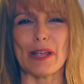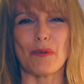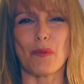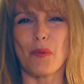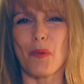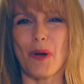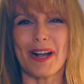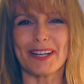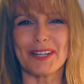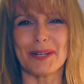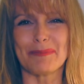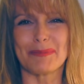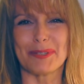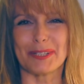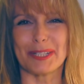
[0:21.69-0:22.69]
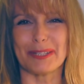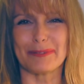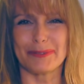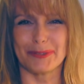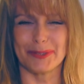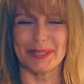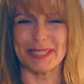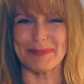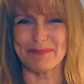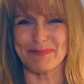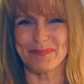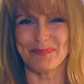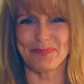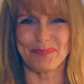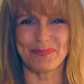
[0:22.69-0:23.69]
and welcome to Club Foody.
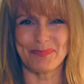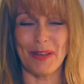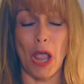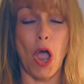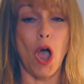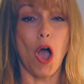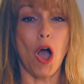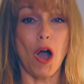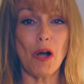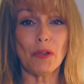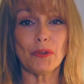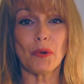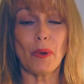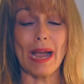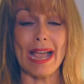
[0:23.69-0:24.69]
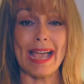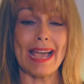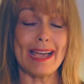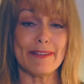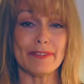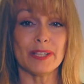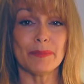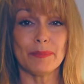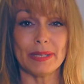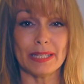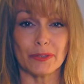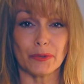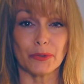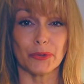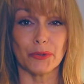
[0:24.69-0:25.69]
Although I haven't
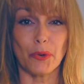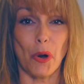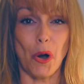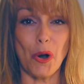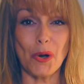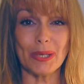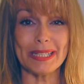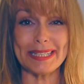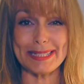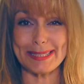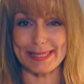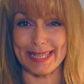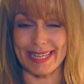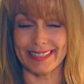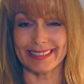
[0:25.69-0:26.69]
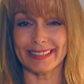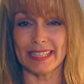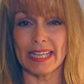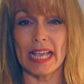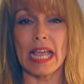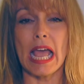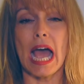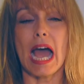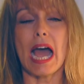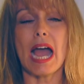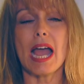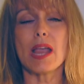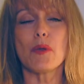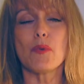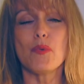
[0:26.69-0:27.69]
been to New Orleans yet,
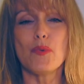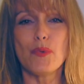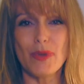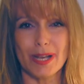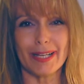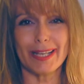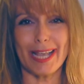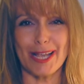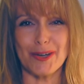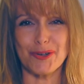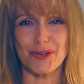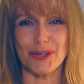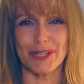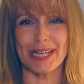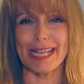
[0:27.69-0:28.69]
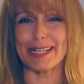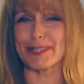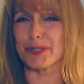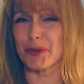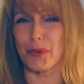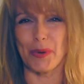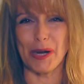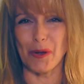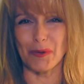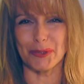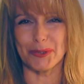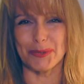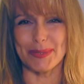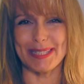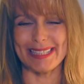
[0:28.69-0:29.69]
I really enjoy its
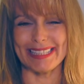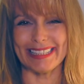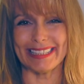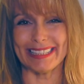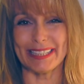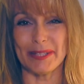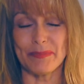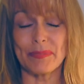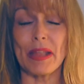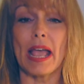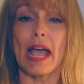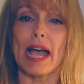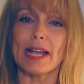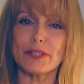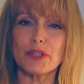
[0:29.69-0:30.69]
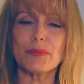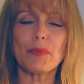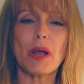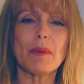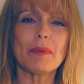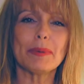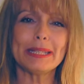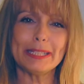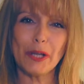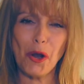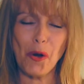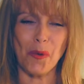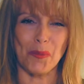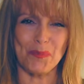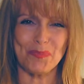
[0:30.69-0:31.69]
Creole cuisine. As you probably
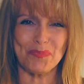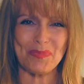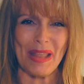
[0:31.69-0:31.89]
know,